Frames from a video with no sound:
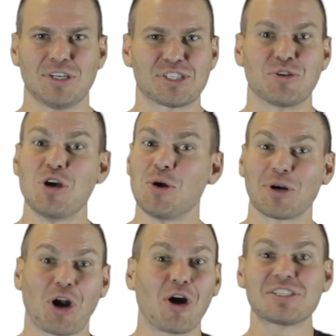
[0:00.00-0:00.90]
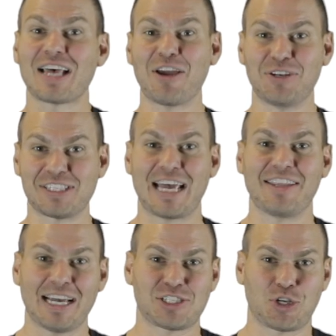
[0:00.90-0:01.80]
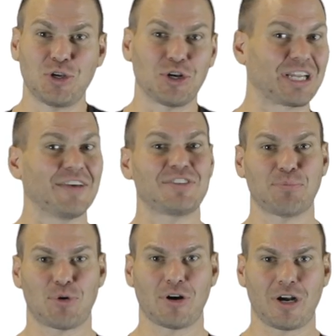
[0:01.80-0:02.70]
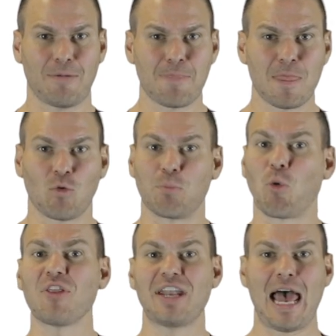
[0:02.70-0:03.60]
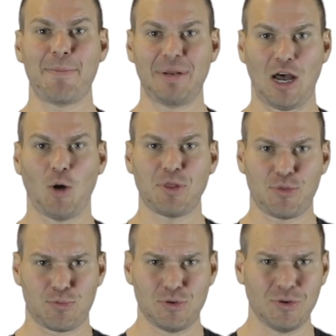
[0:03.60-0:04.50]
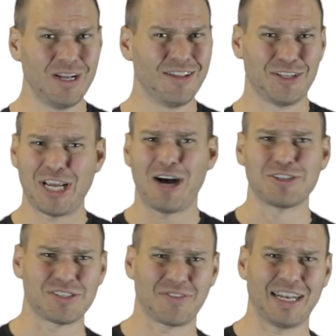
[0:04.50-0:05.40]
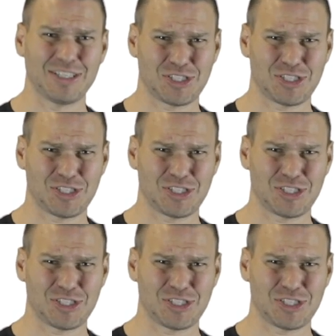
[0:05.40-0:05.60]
Listen, regardless of how you decide to execute your gifting program, we're more than happy to help you through the challenges of getting